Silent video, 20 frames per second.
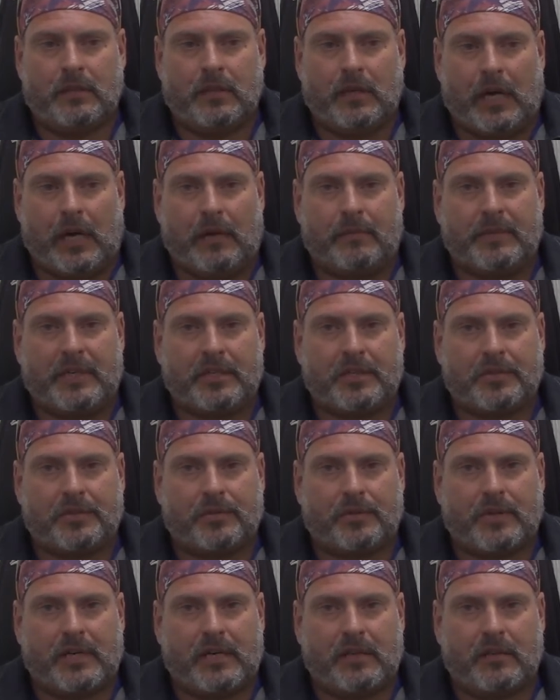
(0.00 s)
I'm not
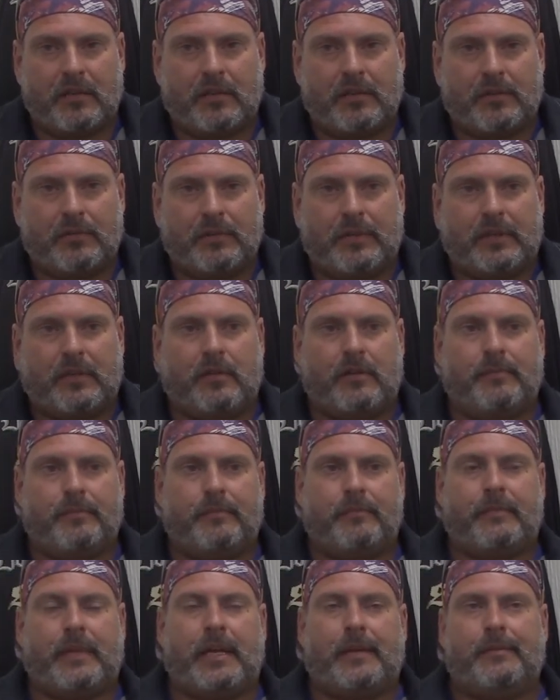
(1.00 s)
sure how long it went on.
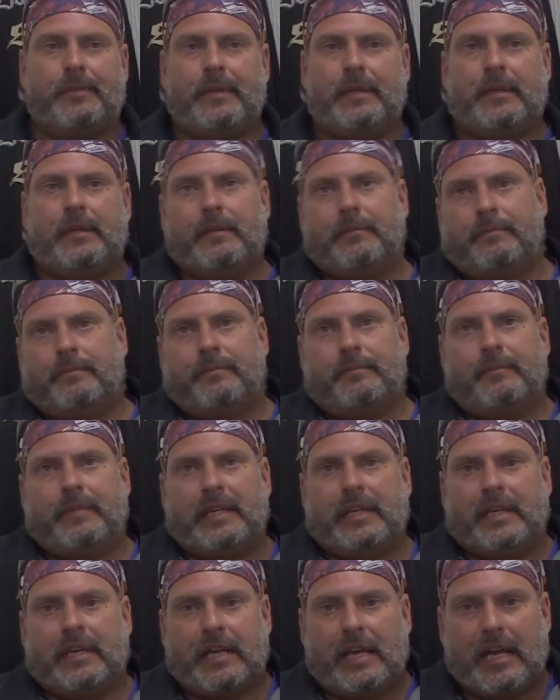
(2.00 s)
Maybe a
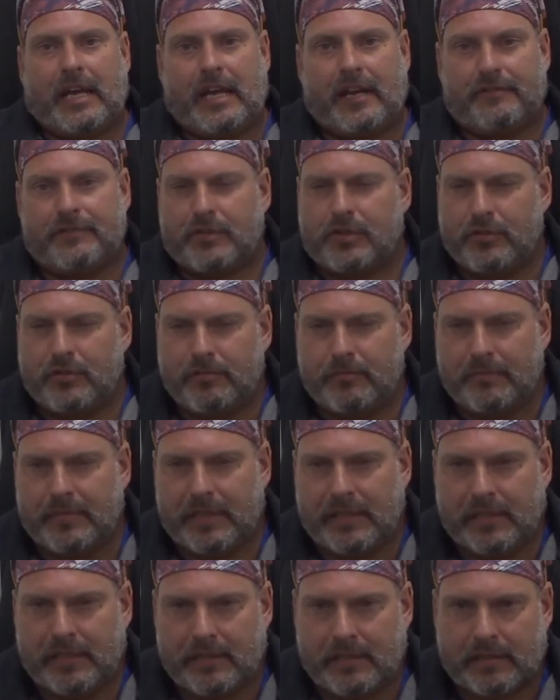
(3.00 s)
minute and a half, two
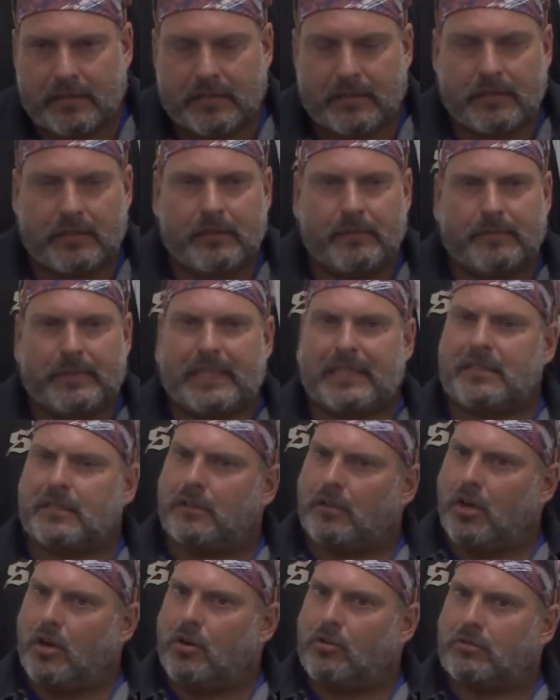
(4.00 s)
minutes, but
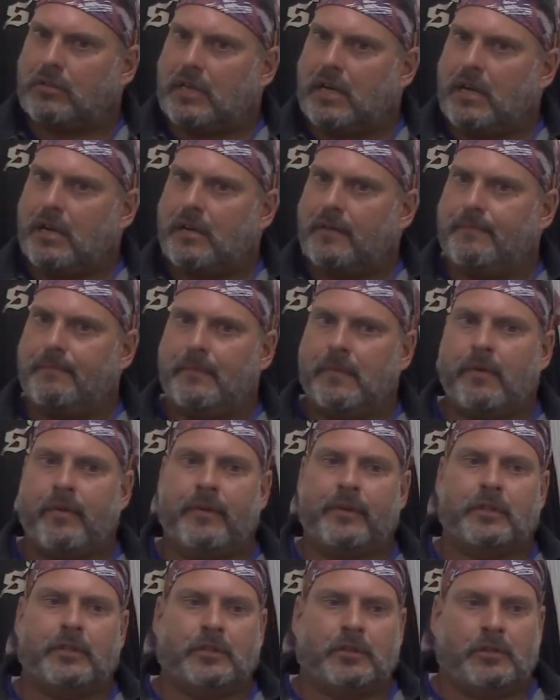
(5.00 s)
that's a long time.
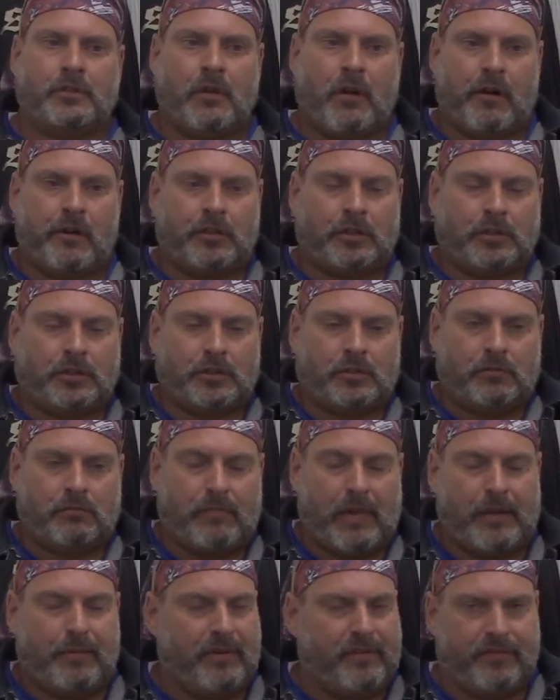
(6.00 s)

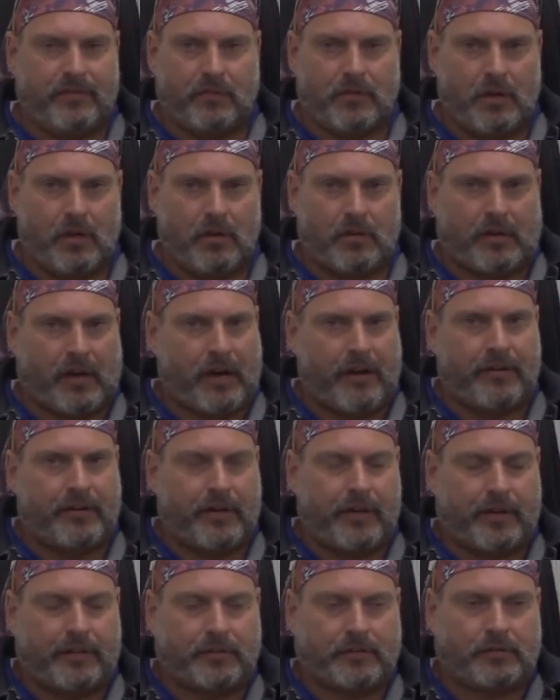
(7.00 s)
Maybe even longer. I don't
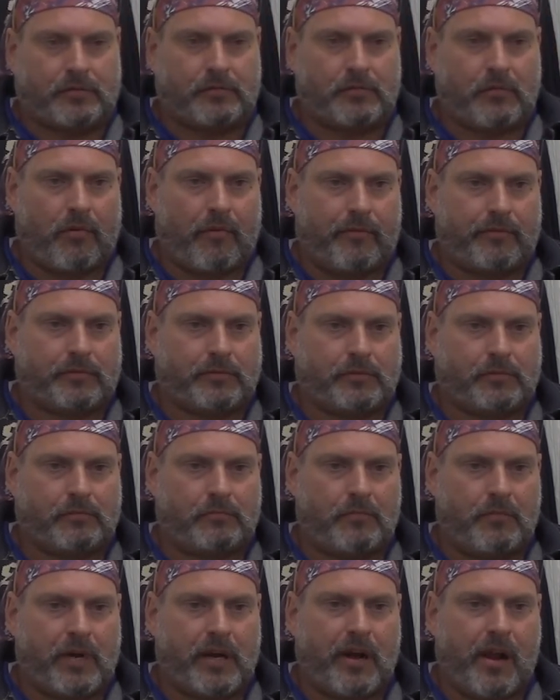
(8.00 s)
know.
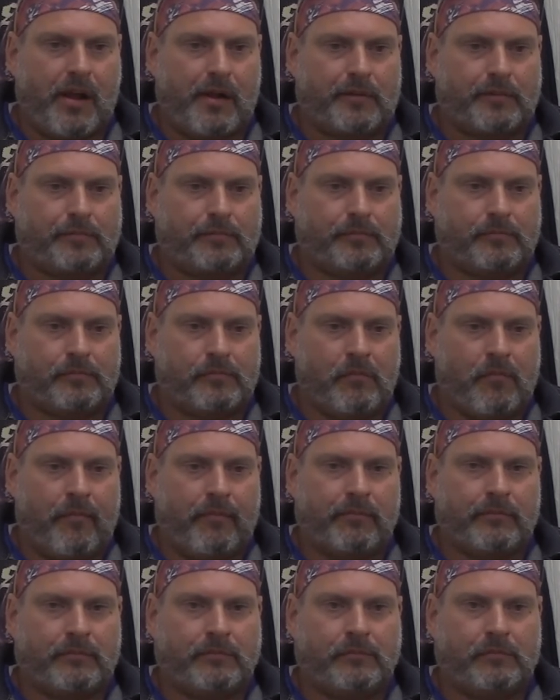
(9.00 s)
But um,
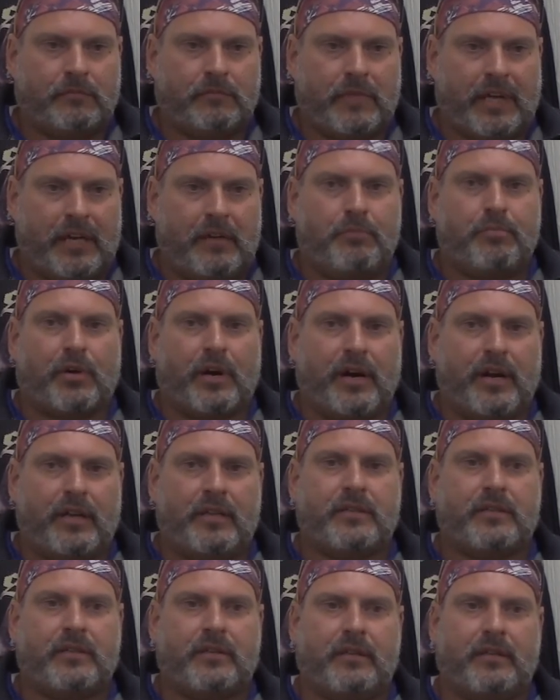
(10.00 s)
he
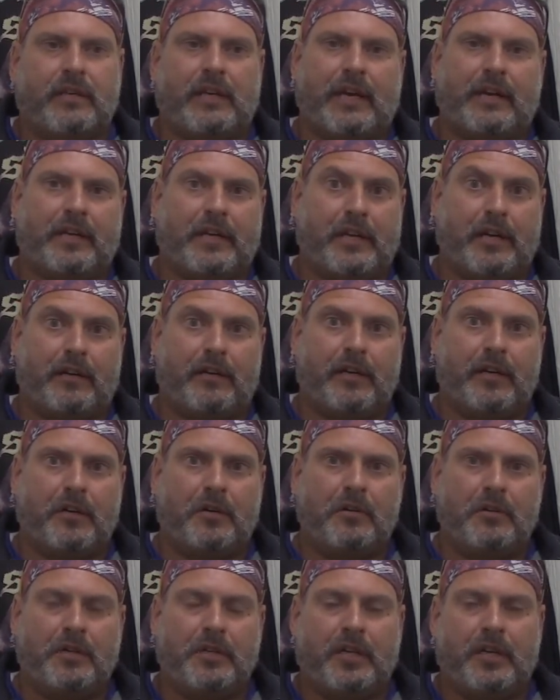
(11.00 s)
breaks, and you got to carry
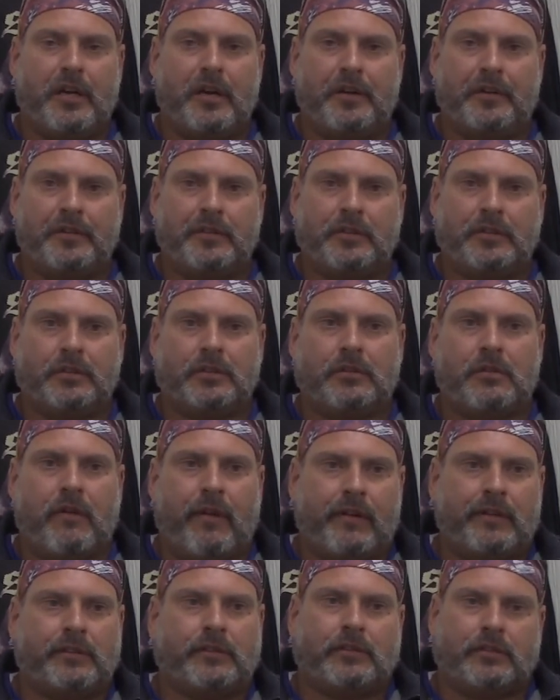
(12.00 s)
on, you know.
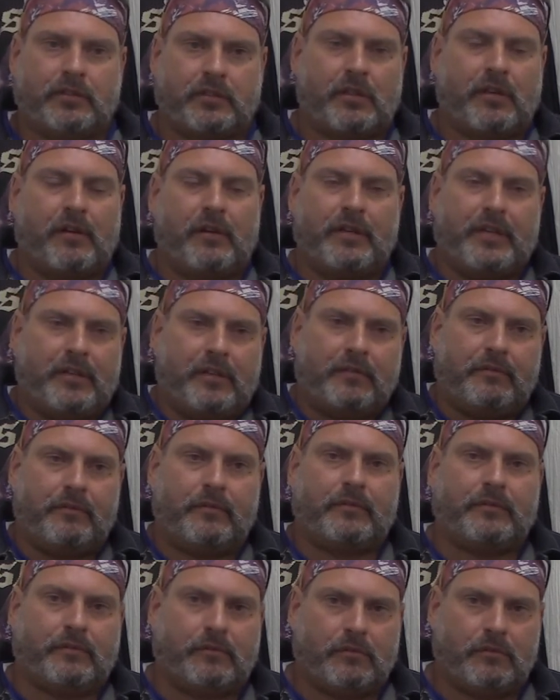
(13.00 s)
So I did.
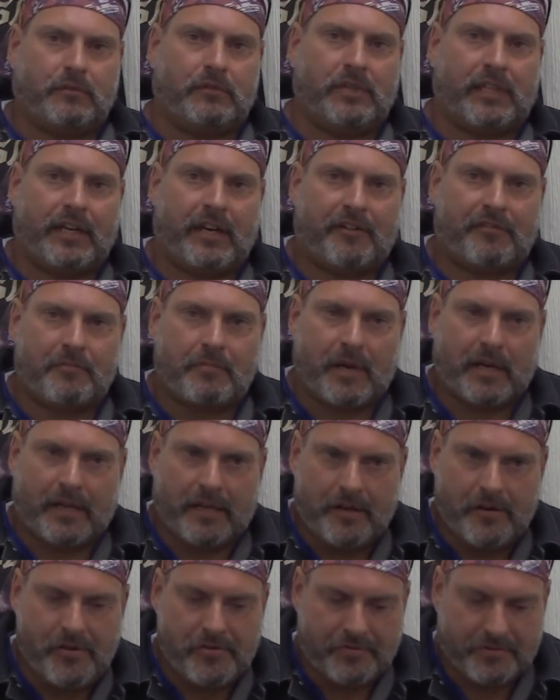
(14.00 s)
Get
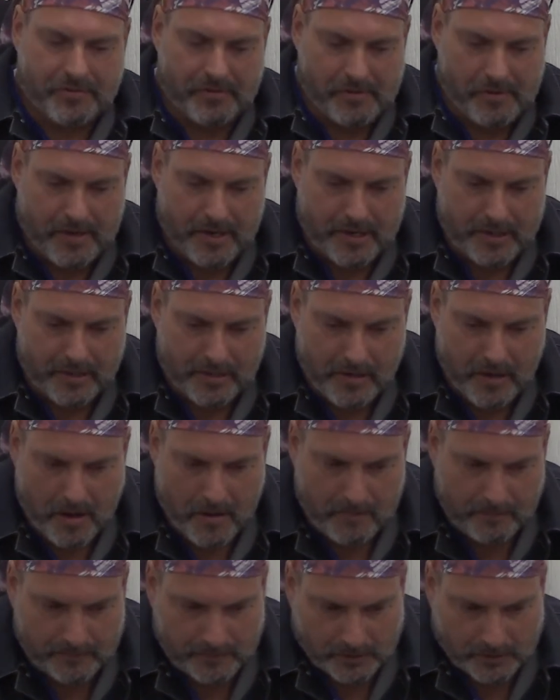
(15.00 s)
everybody else, and um,